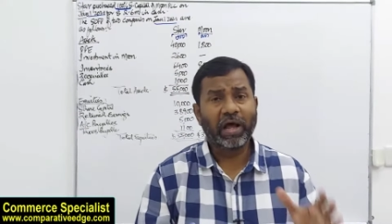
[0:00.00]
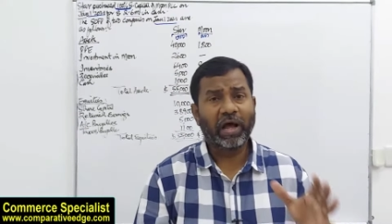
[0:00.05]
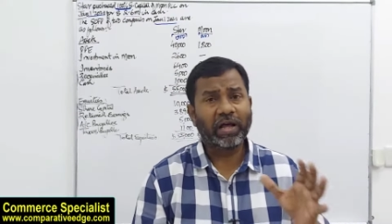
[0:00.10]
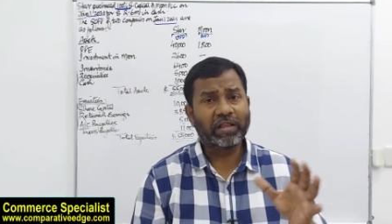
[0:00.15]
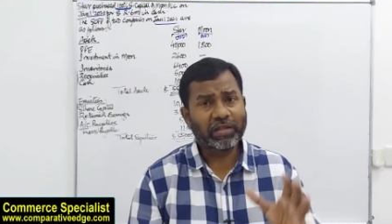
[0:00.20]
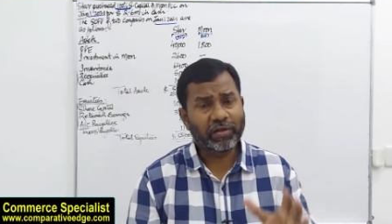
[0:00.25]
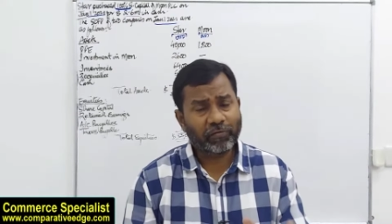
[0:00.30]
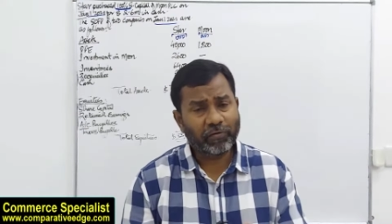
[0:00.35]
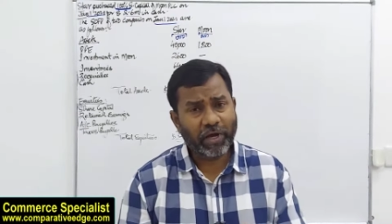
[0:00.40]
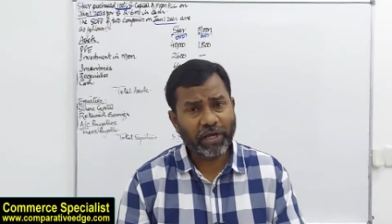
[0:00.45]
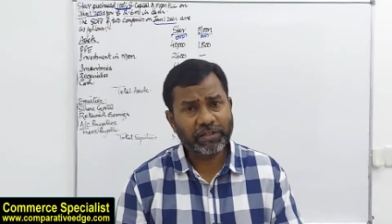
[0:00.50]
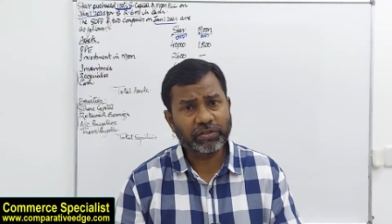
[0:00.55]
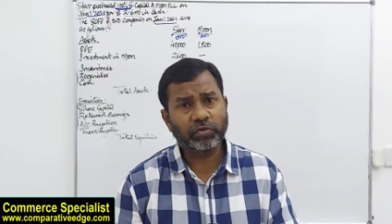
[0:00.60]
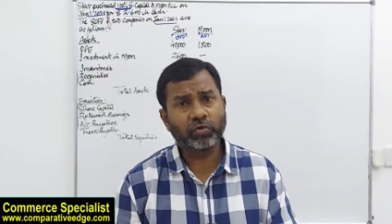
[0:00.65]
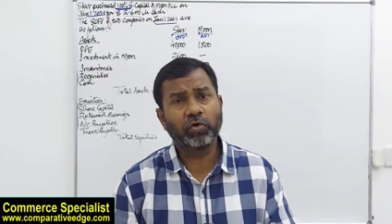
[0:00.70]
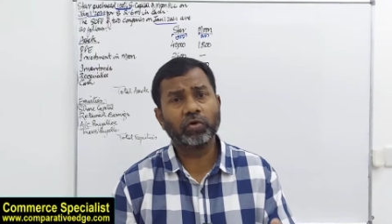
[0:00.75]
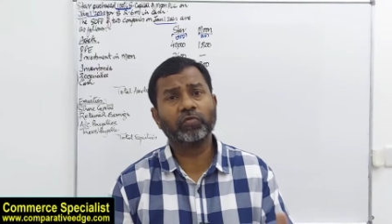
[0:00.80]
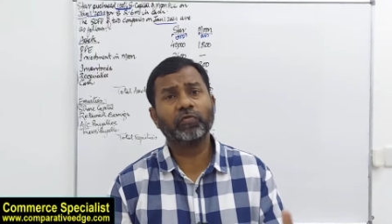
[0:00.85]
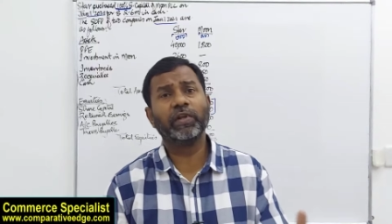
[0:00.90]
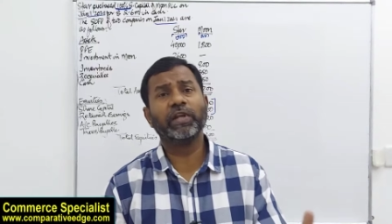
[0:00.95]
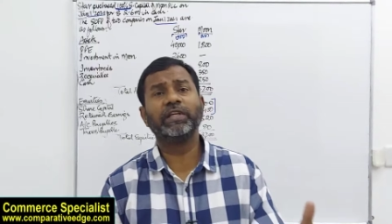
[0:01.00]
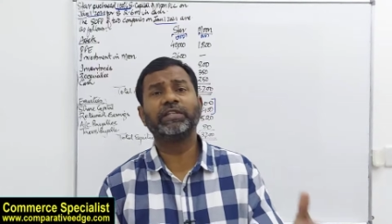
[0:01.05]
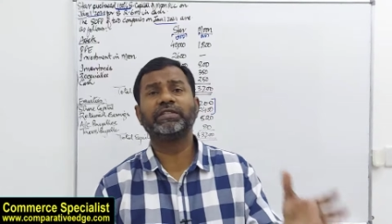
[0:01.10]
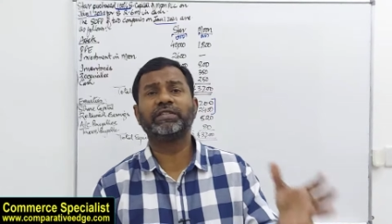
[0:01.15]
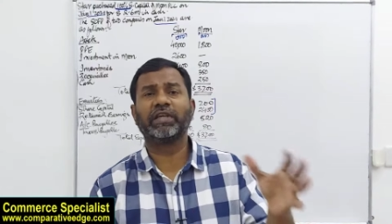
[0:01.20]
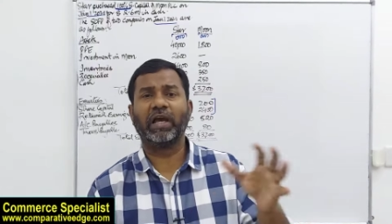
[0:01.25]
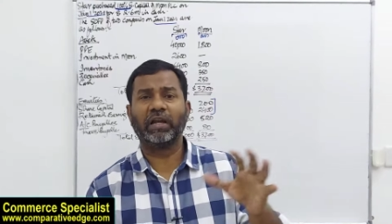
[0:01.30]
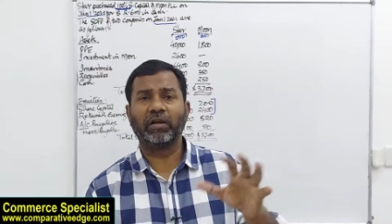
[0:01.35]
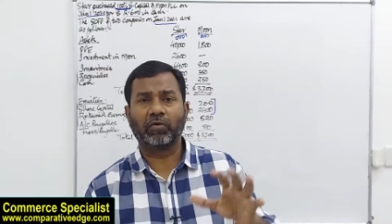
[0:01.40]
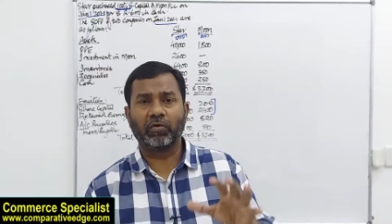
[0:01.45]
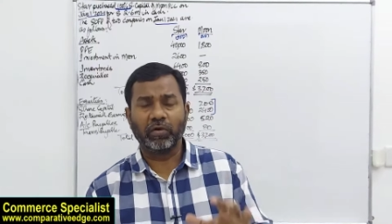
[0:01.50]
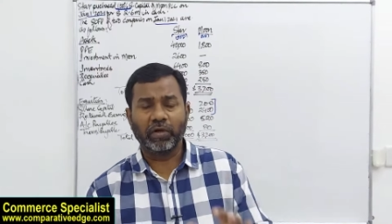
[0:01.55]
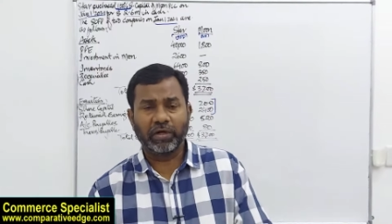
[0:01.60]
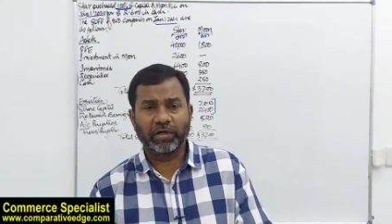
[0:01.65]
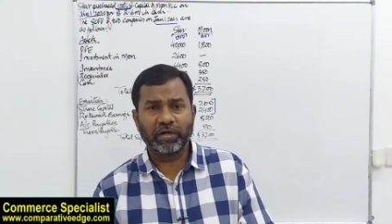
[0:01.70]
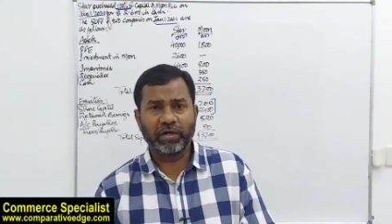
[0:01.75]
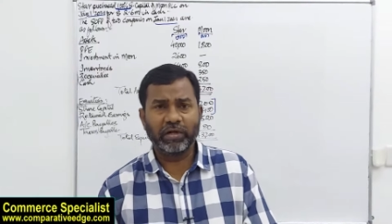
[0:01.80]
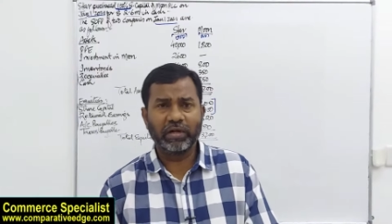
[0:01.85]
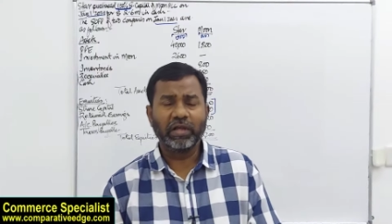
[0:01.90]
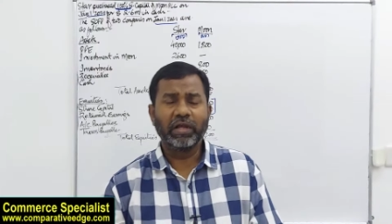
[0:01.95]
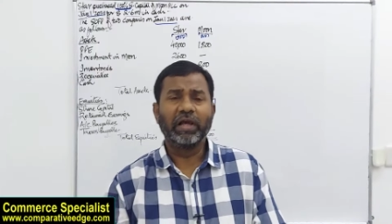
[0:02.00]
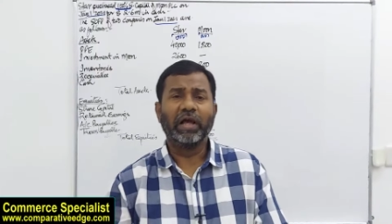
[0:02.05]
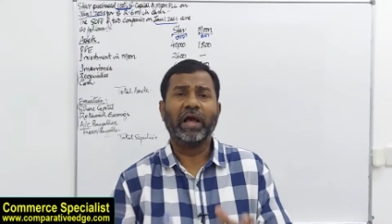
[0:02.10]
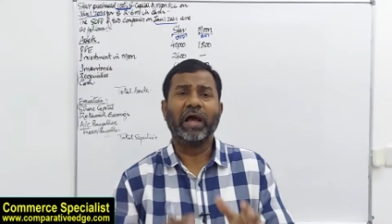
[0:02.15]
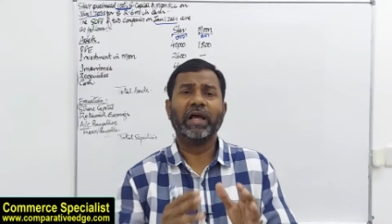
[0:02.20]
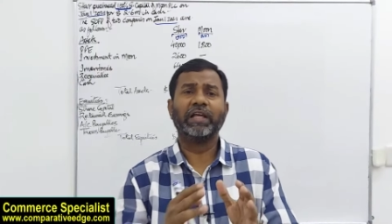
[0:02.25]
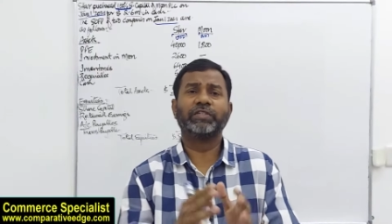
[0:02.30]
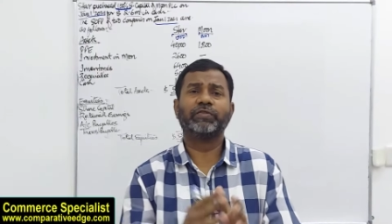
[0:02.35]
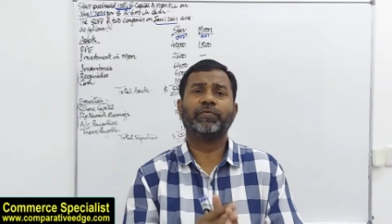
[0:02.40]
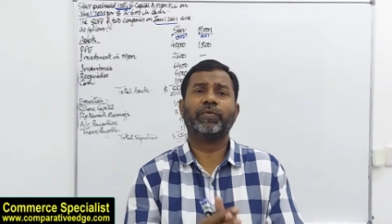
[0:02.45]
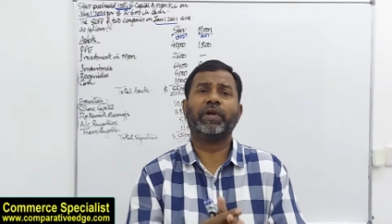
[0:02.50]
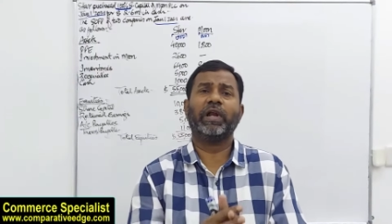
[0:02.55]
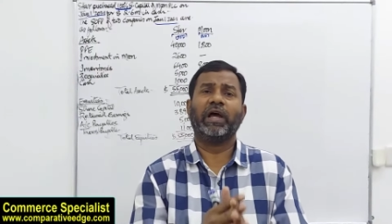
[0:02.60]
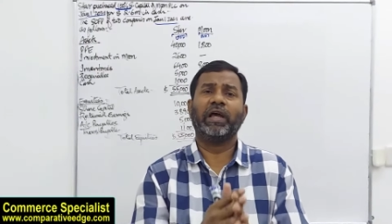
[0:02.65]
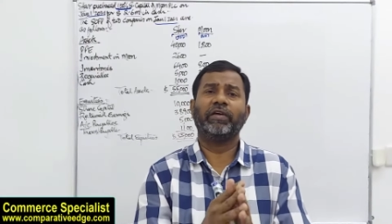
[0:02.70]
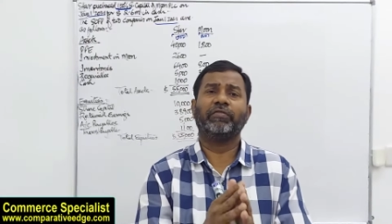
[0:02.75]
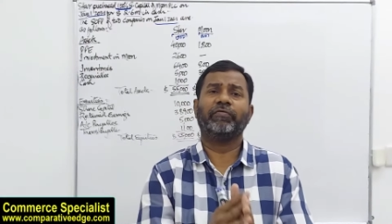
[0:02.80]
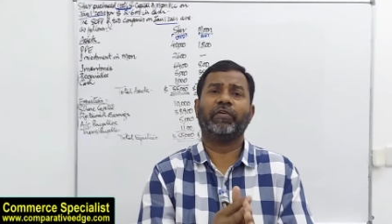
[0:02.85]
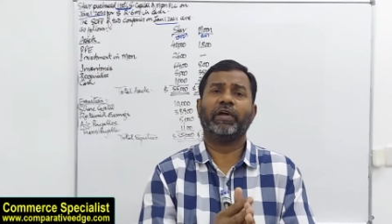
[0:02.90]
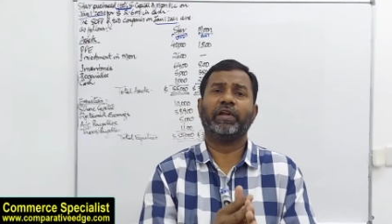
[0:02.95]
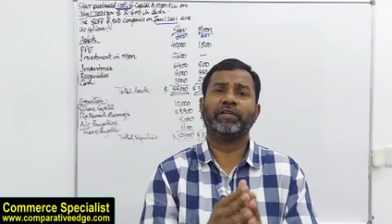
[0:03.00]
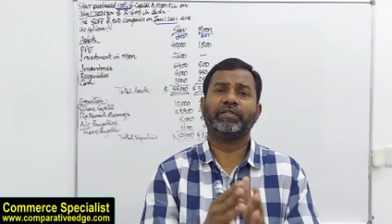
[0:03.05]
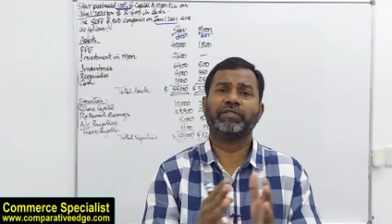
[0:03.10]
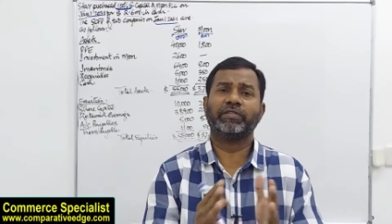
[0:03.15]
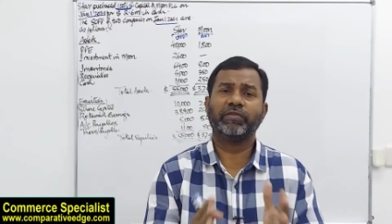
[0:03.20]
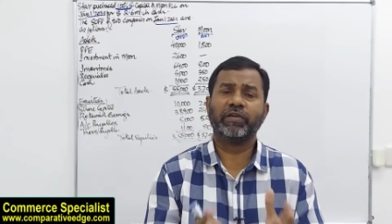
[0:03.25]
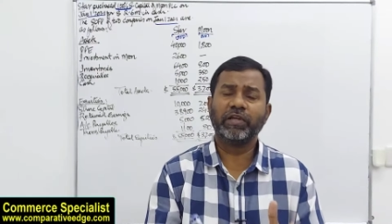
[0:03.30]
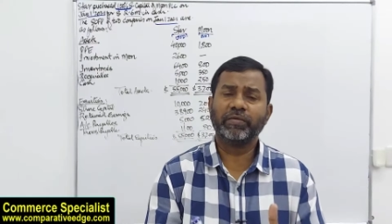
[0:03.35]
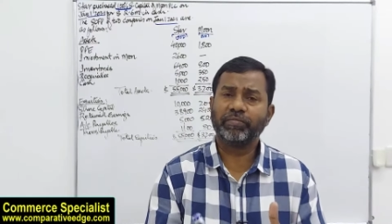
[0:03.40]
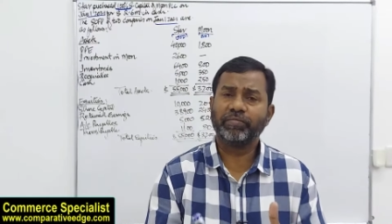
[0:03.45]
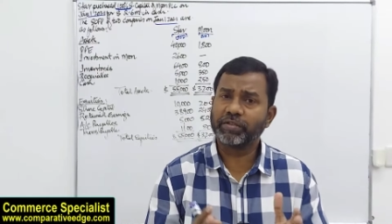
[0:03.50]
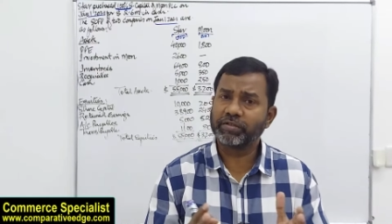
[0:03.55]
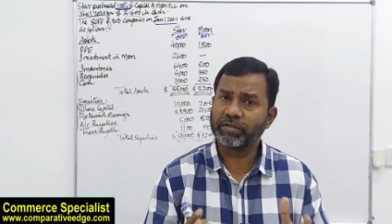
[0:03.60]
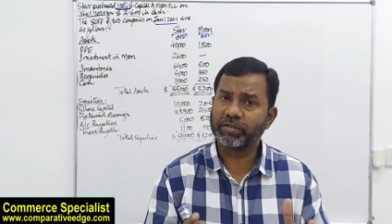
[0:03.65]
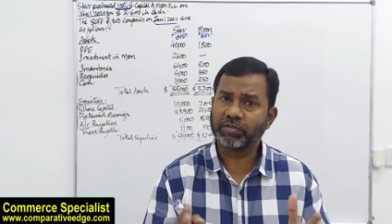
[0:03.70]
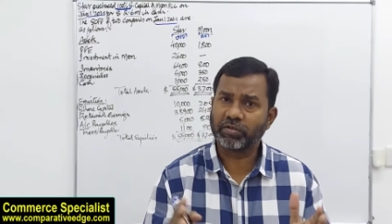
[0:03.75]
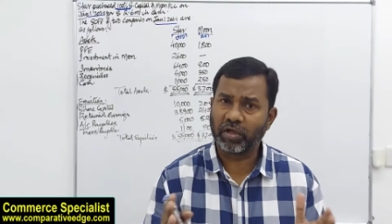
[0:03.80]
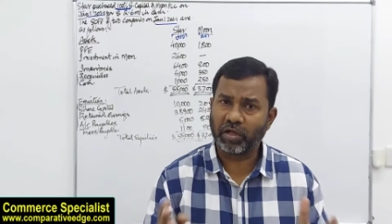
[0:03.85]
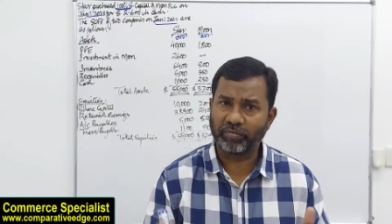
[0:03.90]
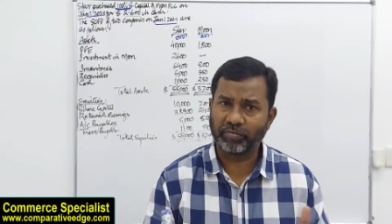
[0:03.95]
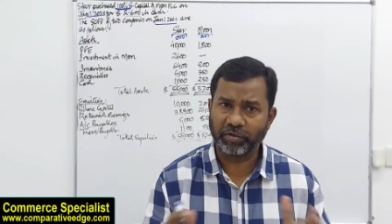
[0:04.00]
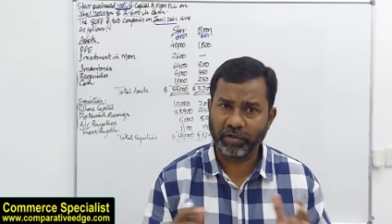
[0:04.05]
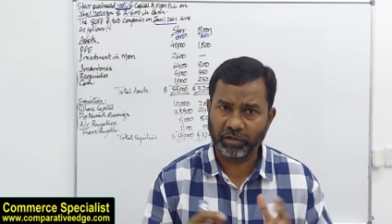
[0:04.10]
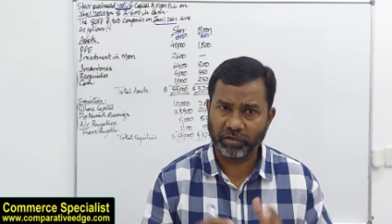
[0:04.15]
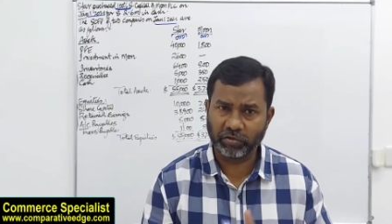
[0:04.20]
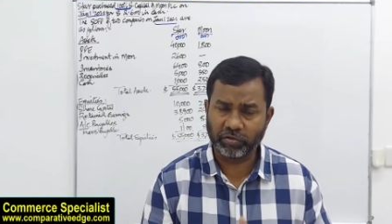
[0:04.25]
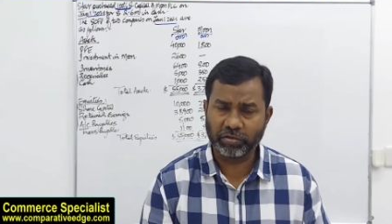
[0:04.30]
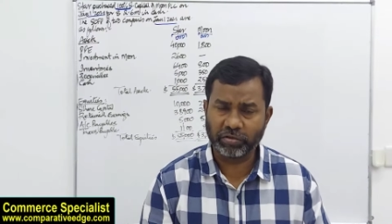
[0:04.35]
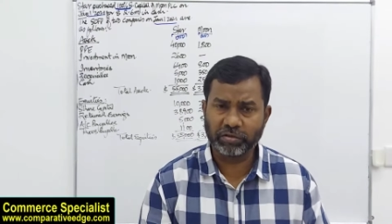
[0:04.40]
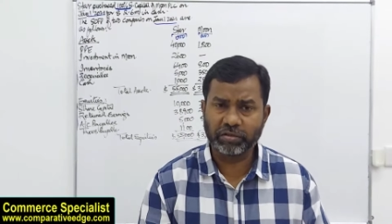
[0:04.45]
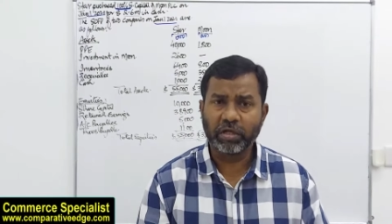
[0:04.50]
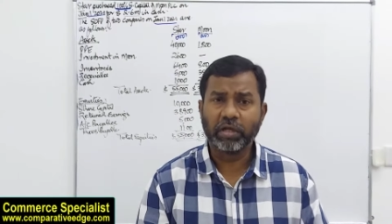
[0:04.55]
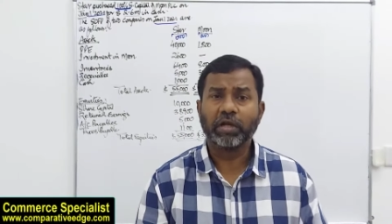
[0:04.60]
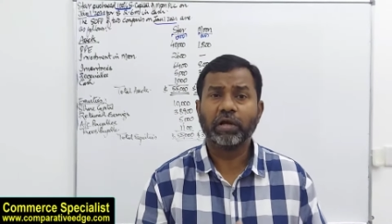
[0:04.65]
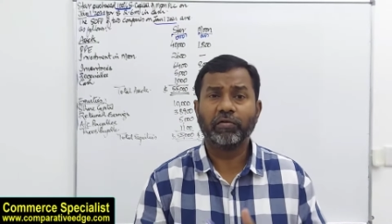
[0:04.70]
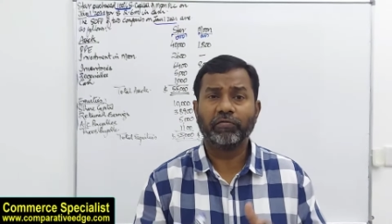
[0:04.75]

Otherwise, goodwill is calculated as per IFRS 3 business combinations.